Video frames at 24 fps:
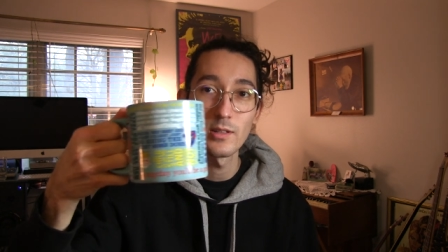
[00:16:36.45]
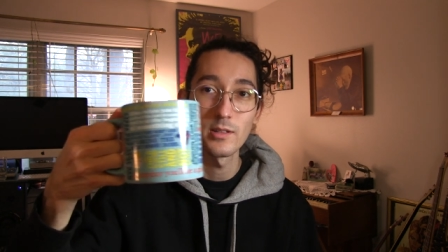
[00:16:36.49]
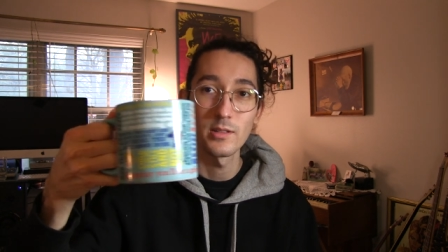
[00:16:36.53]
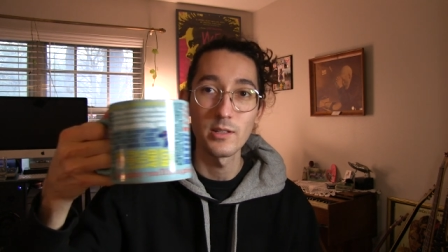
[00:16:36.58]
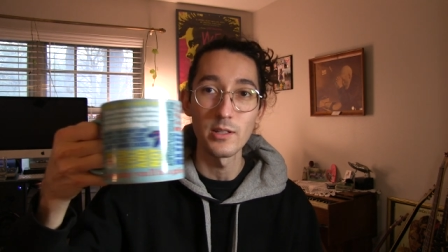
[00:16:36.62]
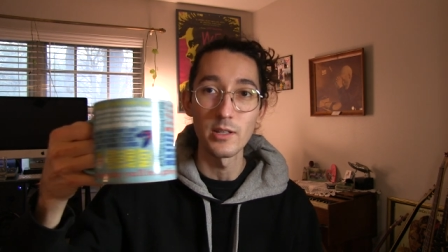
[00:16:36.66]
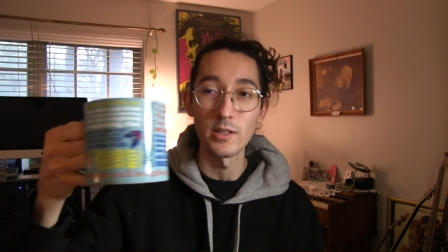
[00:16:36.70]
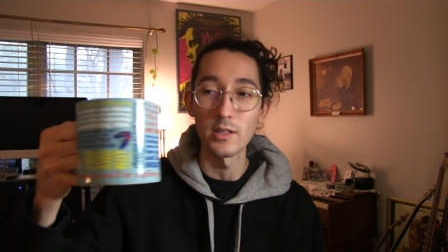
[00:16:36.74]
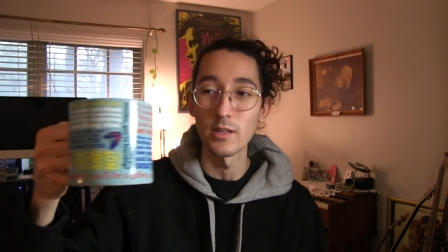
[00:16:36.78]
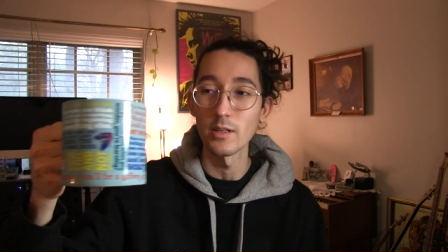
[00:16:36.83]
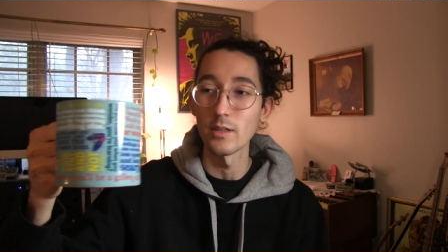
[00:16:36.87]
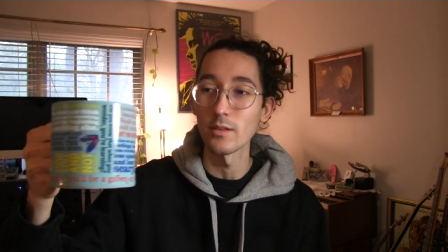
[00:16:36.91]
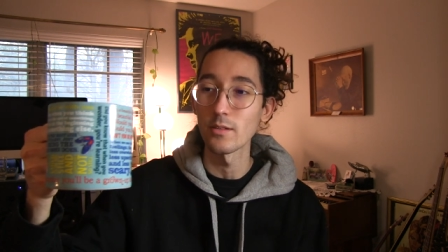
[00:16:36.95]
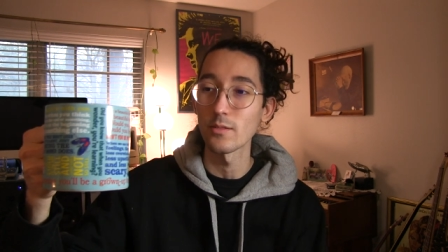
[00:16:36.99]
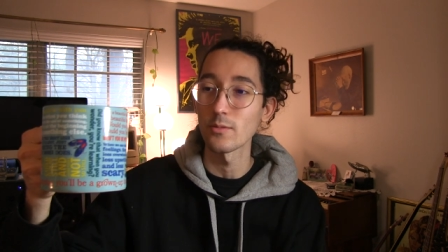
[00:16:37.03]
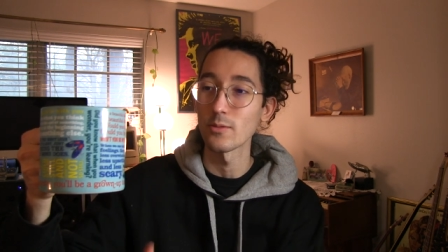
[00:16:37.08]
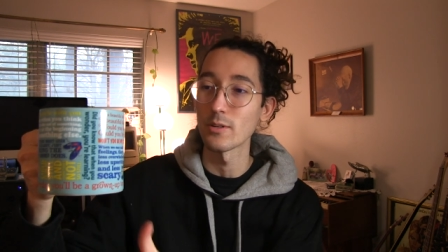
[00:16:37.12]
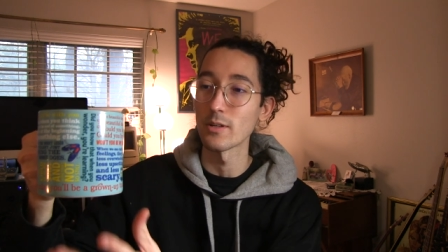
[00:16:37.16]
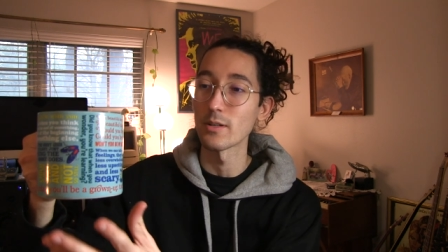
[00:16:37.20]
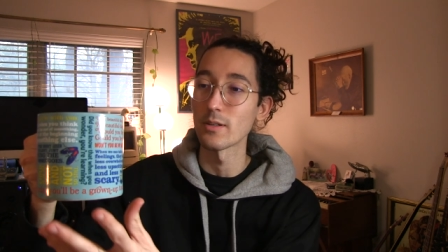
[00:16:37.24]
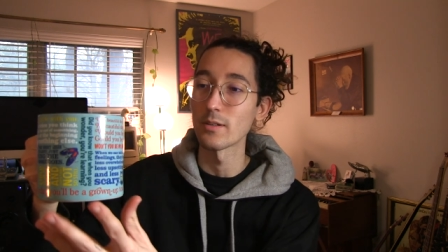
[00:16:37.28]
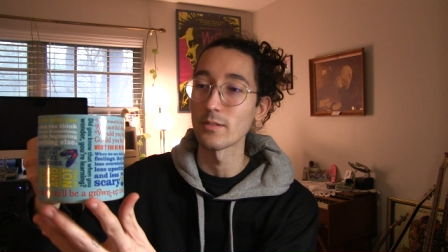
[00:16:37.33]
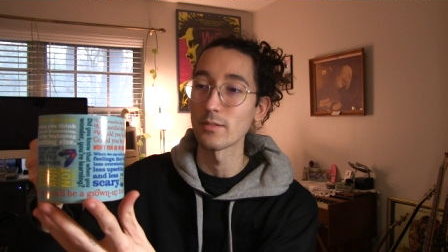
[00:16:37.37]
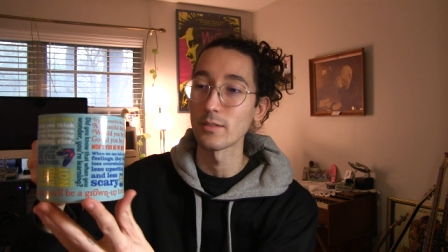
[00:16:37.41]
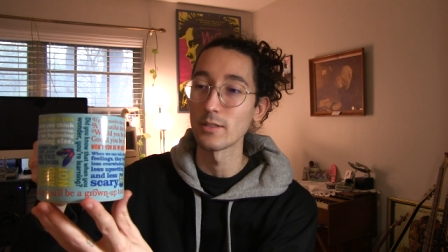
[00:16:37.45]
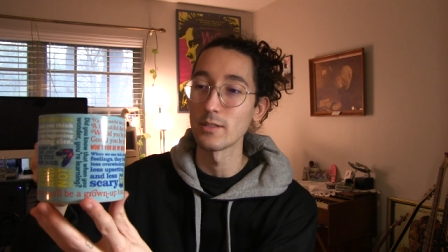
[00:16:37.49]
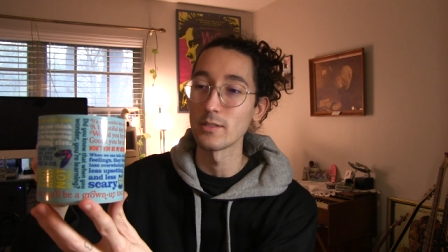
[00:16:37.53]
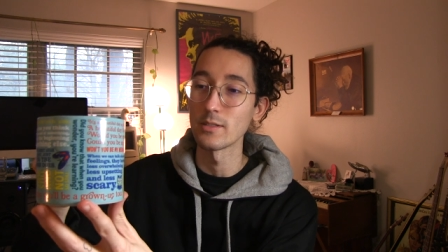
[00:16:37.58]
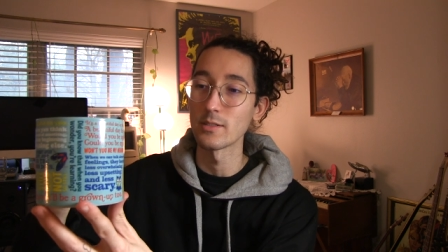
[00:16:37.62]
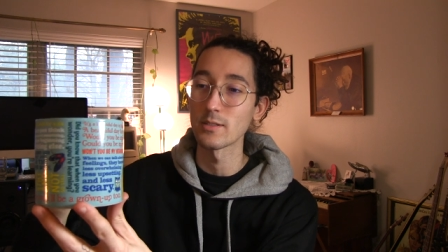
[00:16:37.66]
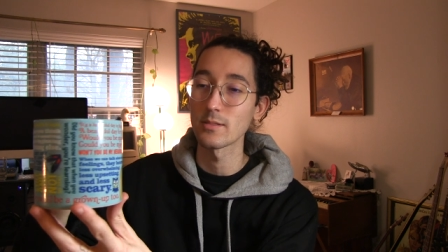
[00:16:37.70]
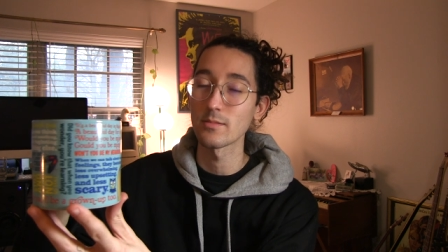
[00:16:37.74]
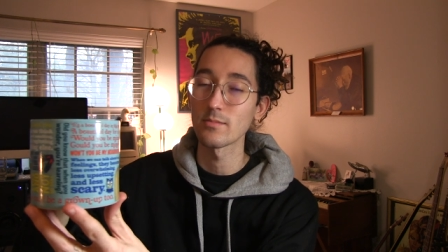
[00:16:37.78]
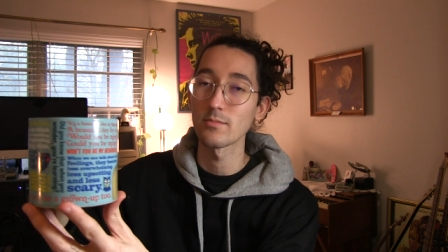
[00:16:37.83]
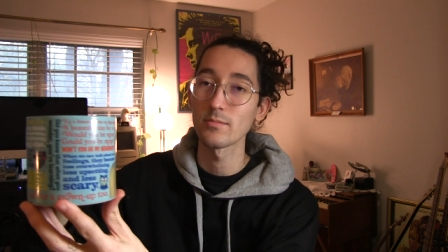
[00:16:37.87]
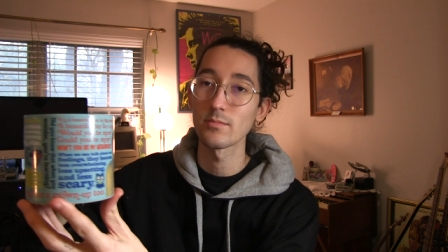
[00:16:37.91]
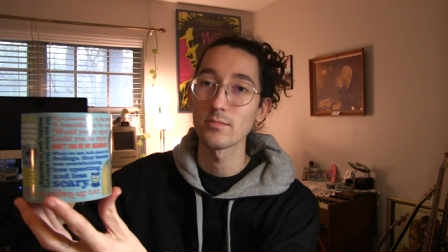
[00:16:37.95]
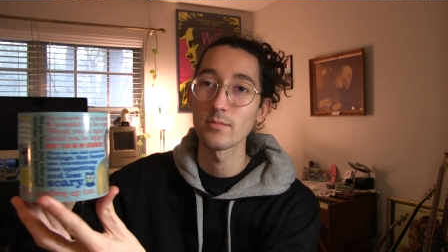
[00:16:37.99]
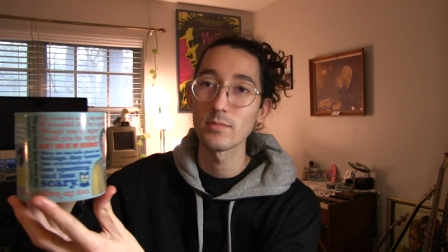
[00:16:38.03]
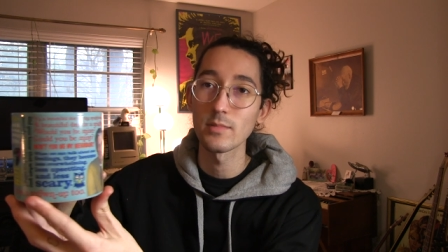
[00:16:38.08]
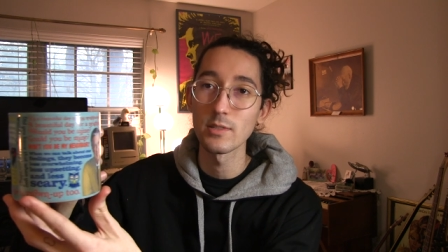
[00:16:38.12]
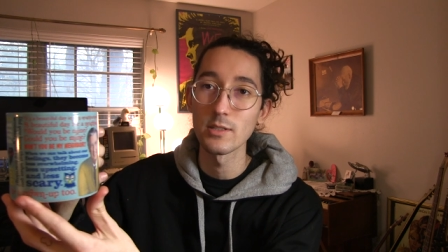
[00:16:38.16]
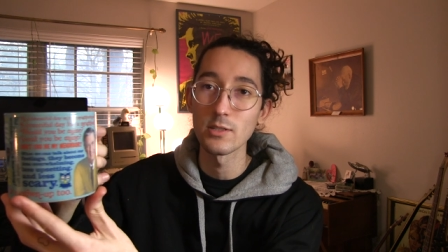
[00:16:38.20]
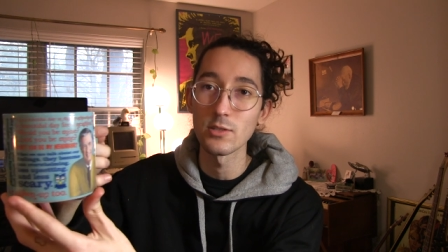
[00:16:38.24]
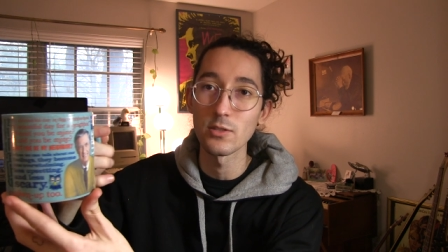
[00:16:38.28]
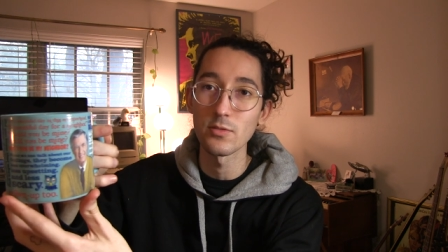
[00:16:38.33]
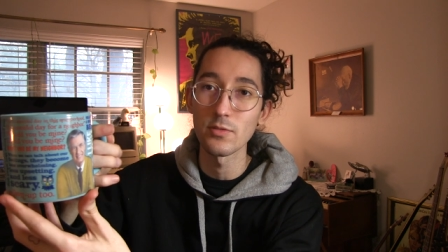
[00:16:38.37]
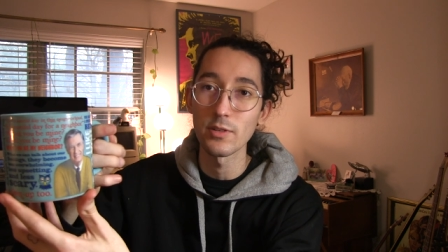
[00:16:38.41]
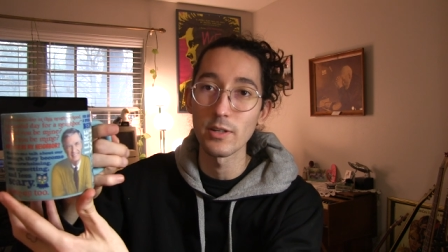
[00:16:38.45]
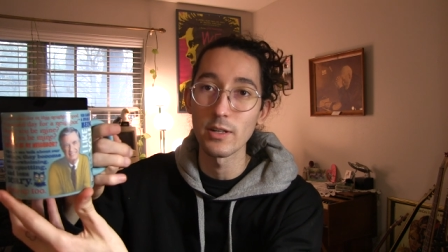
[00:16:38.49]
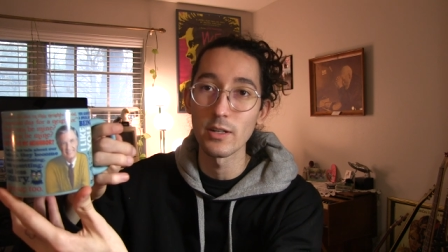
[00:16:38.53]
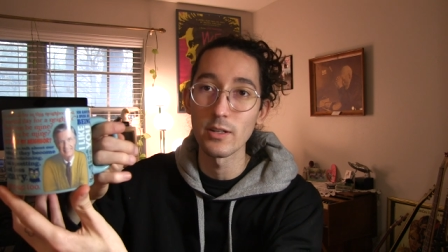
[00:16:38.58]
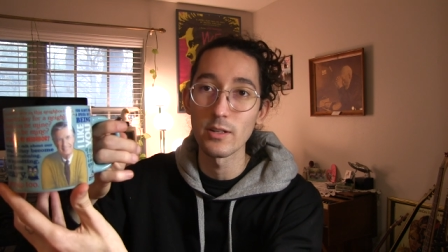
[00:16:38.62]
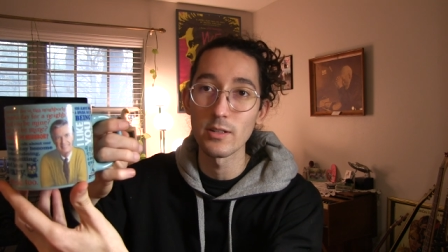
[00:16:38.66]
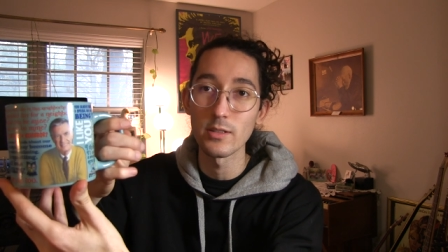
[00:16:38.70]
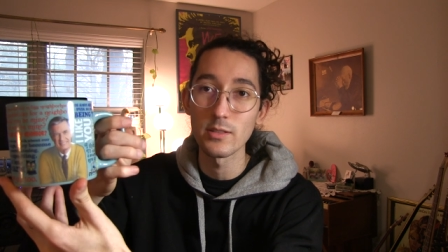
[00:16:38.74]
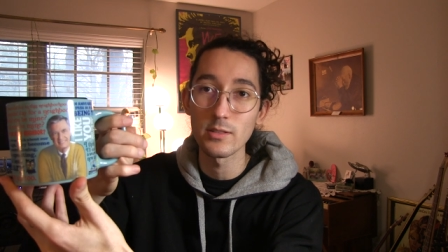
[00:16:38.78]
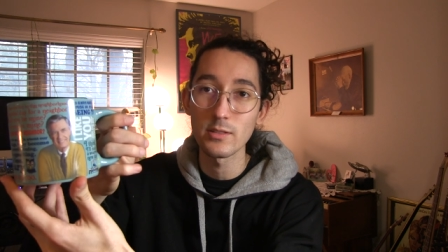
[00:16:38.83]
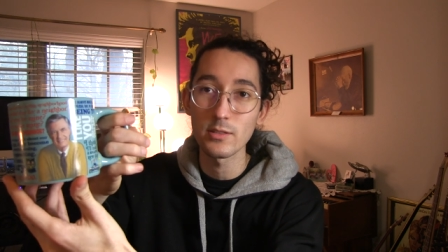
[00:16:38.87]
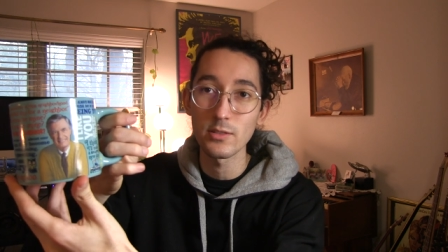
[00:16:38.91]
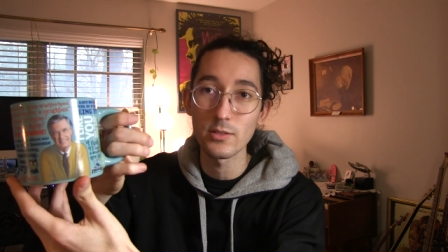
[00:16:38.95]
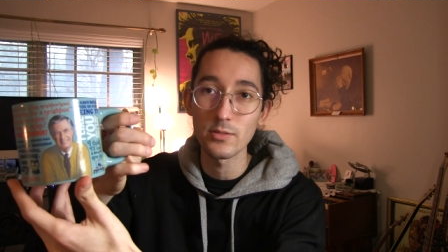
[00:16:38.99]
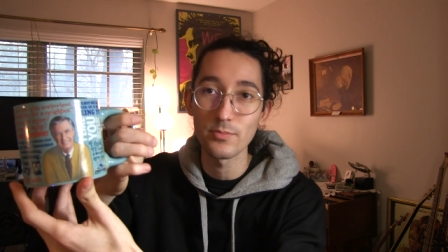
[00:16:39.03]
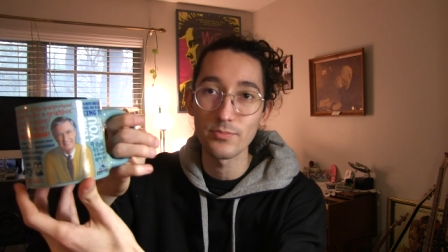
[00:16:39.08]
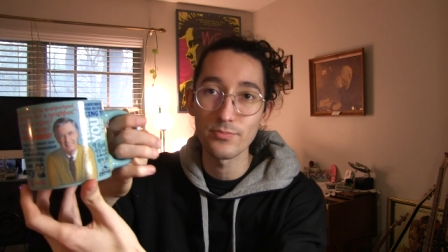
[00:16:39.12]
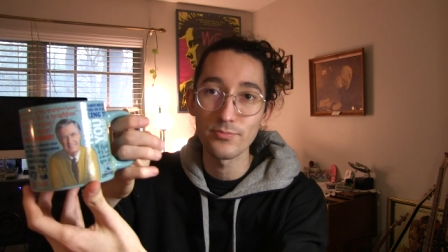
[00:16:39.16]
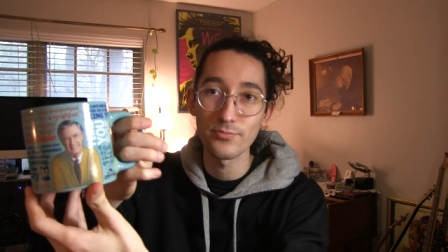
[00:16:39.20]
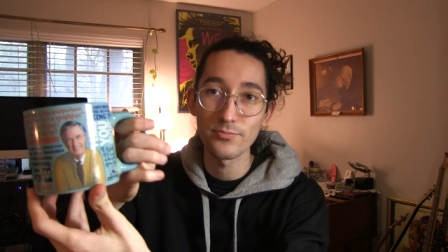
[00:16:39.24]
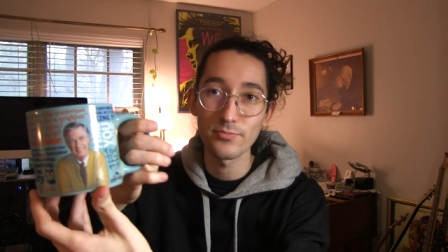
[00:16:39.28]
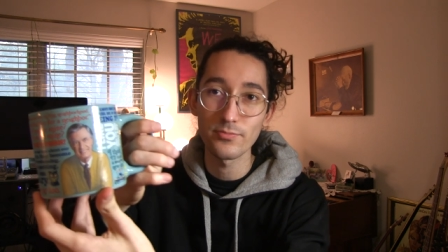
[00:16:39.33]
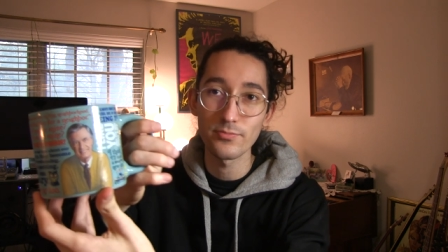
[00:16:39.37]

tea where he's he's over here in his little